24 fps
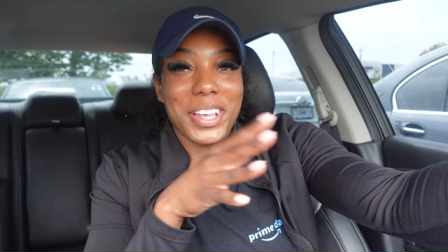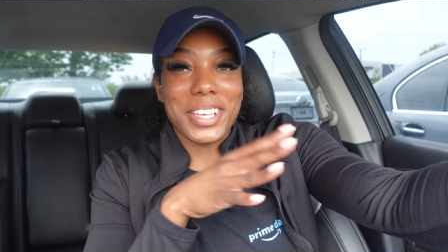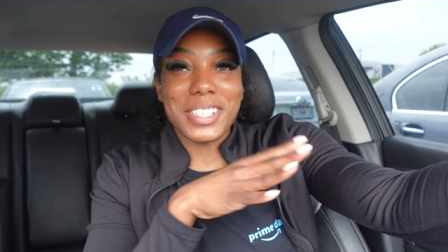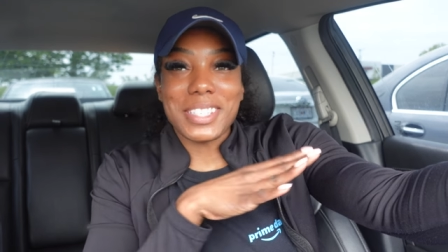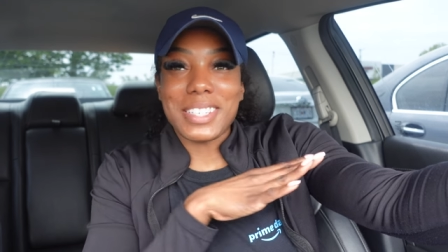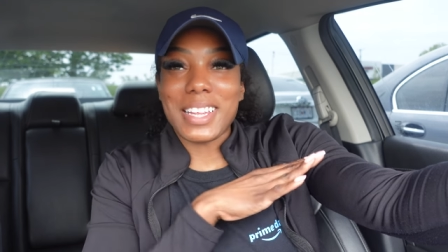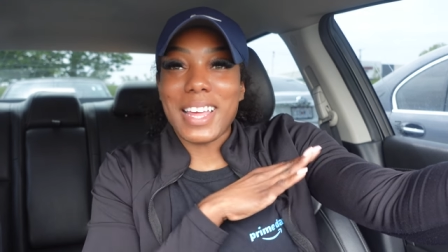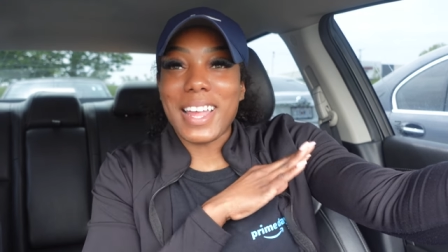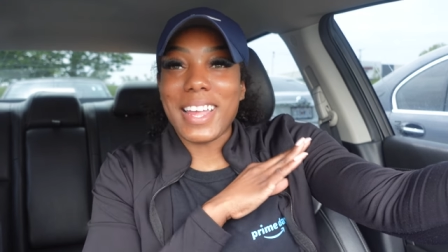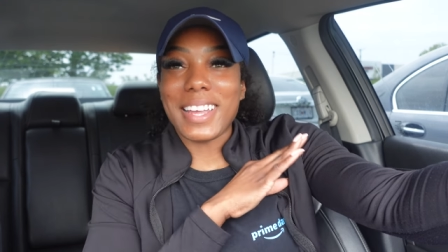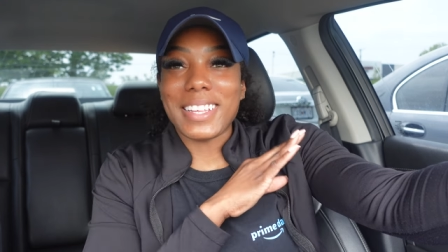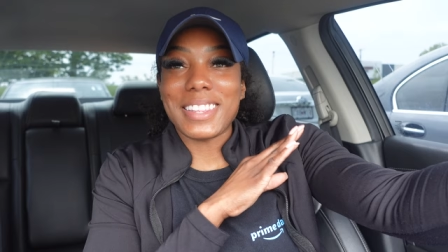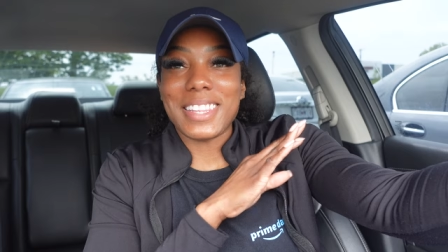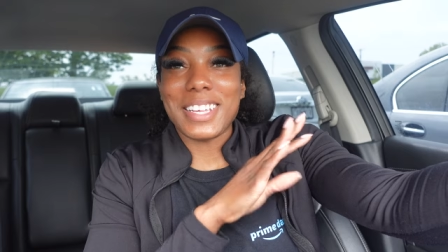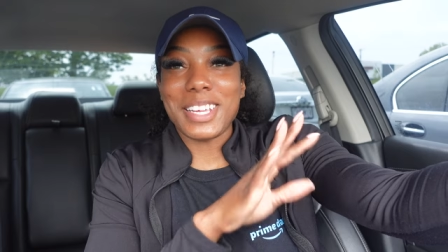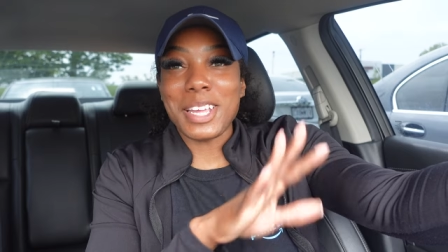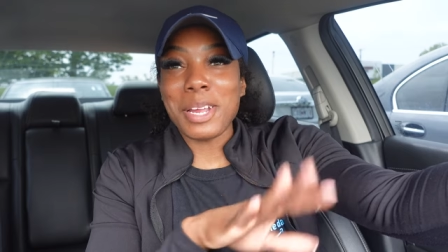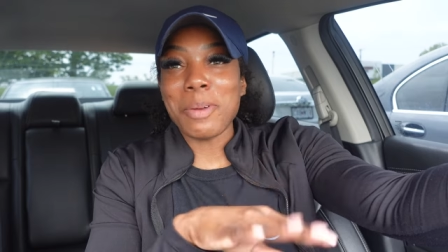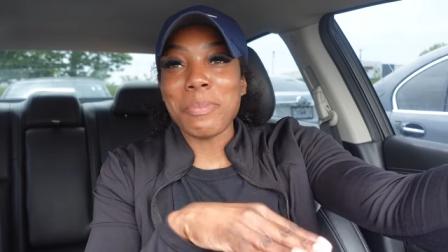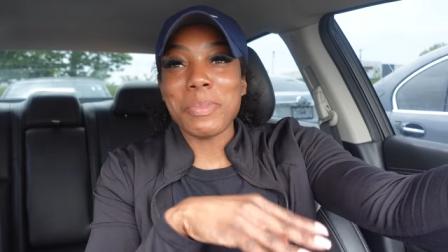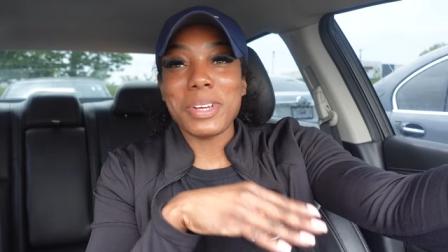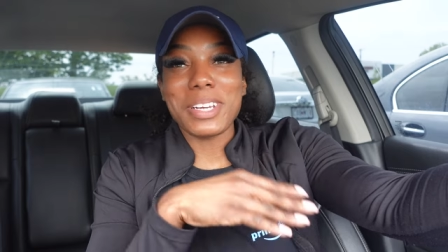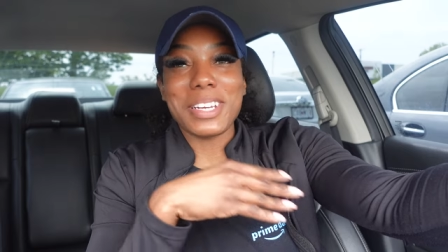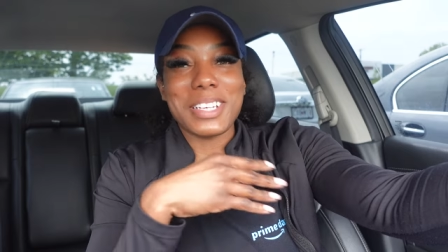It's like the
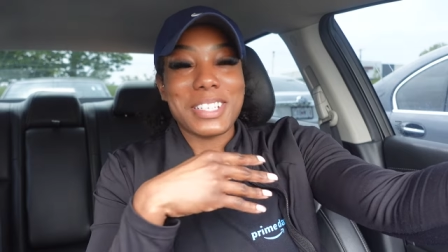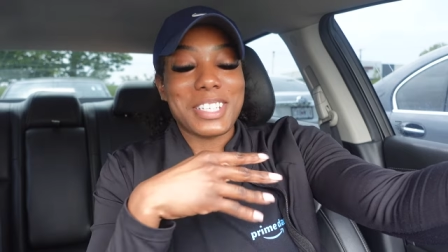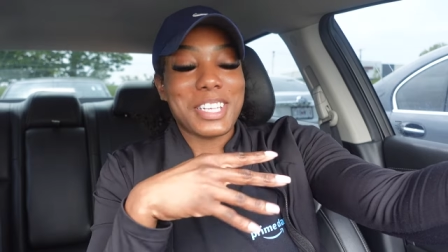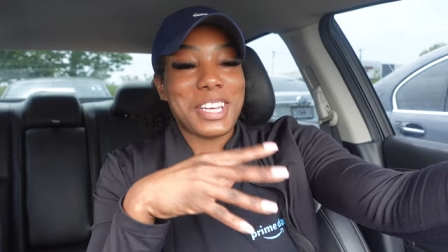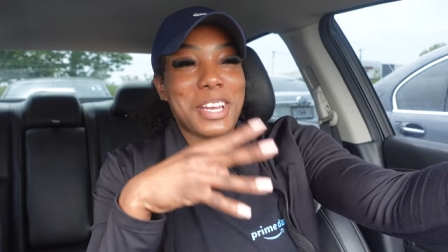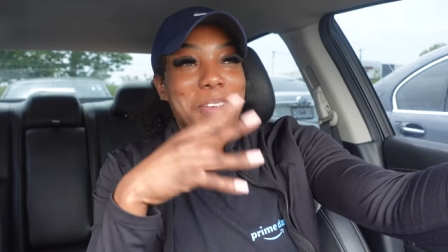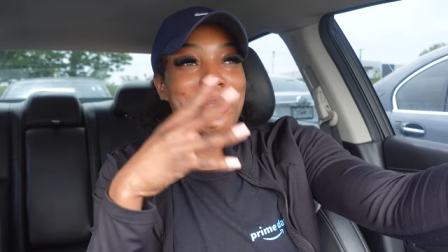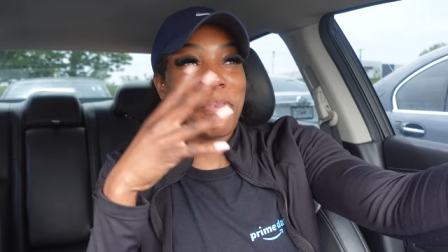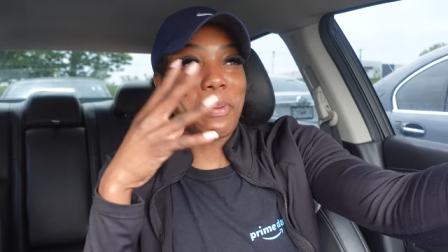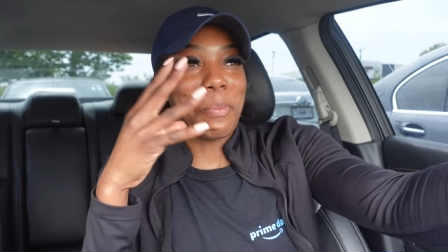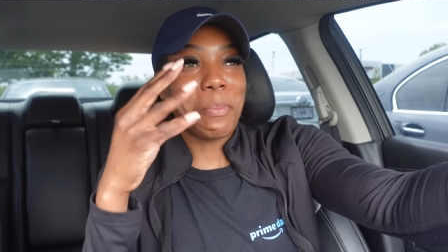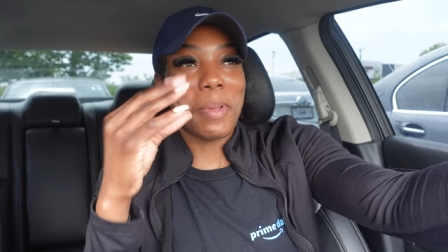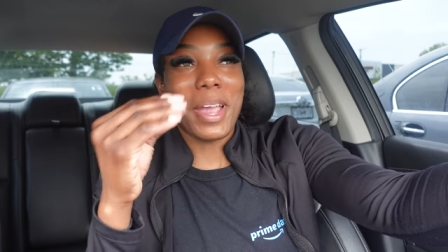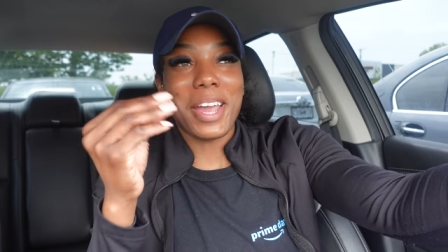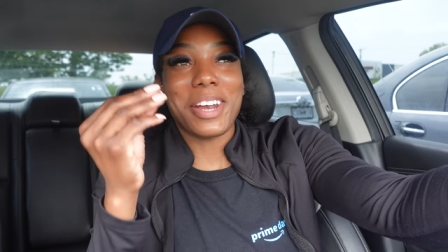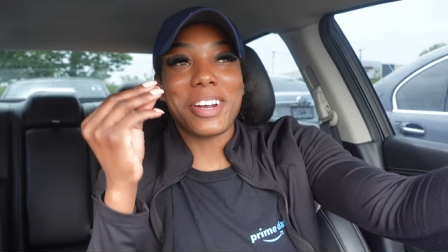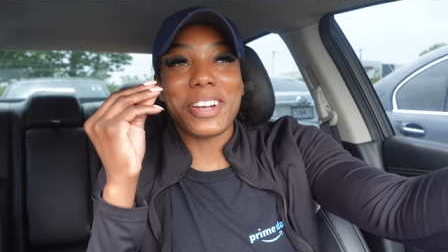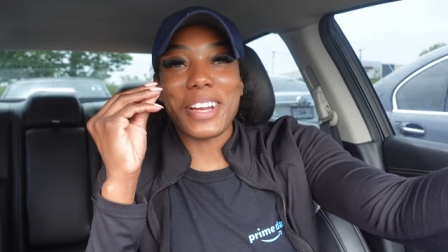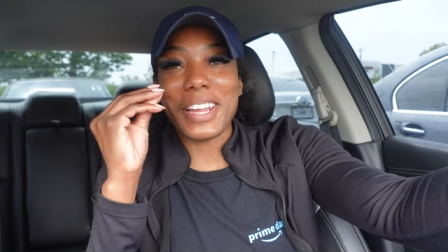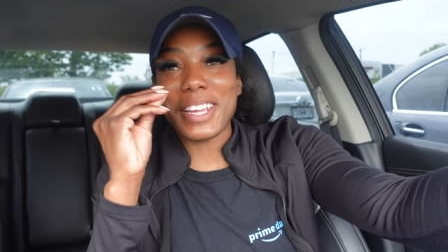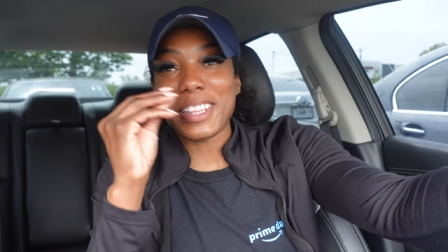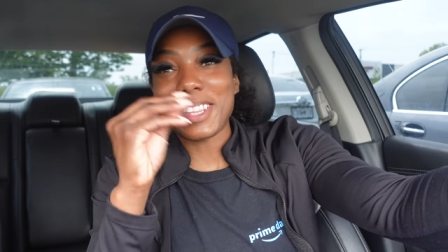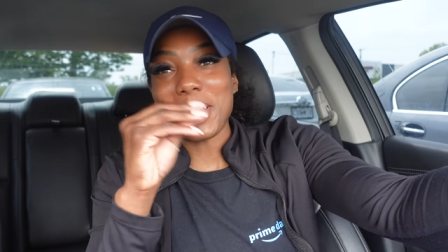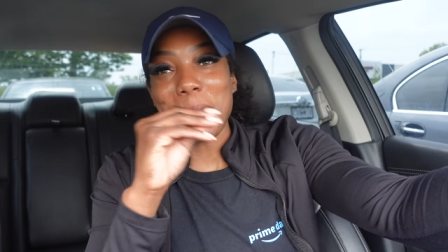camera doesn't even matter
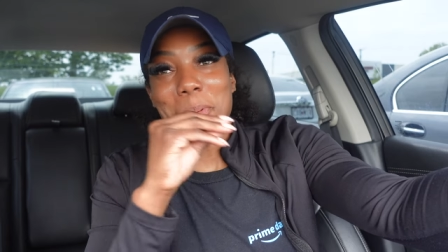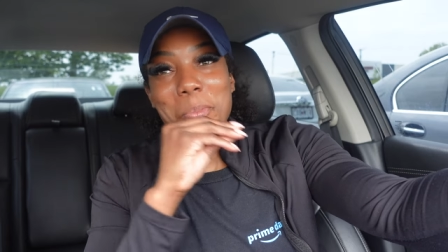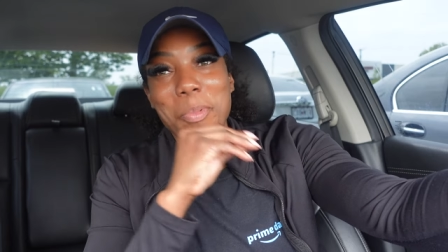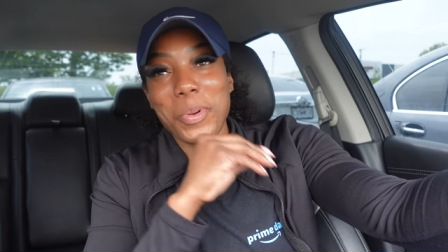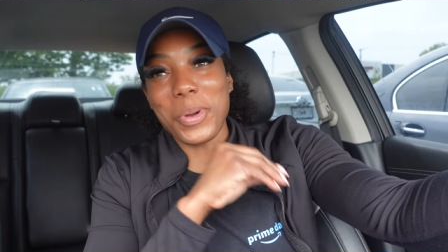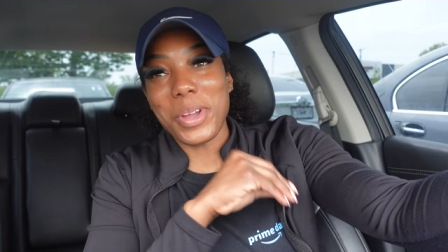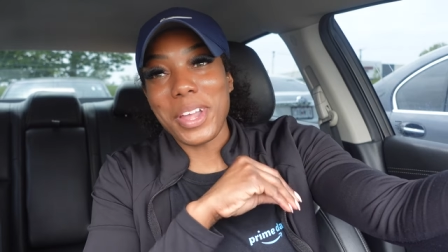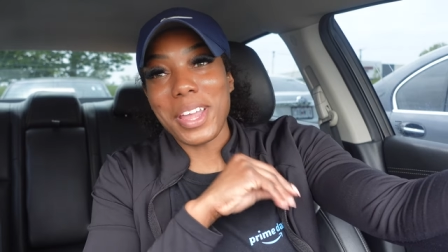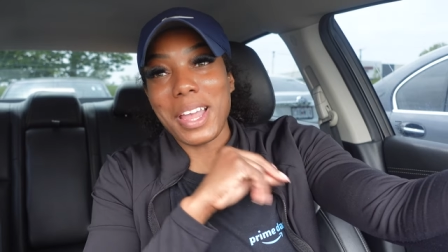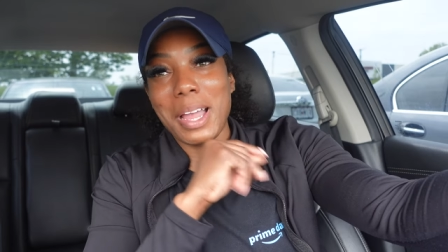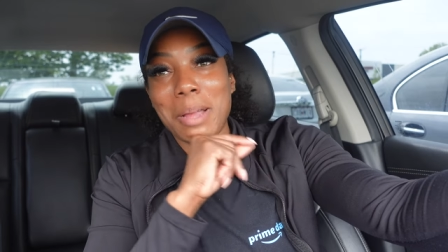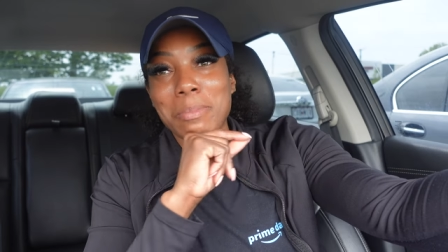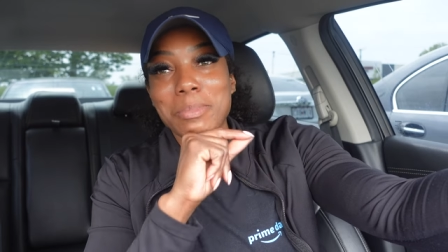at that point.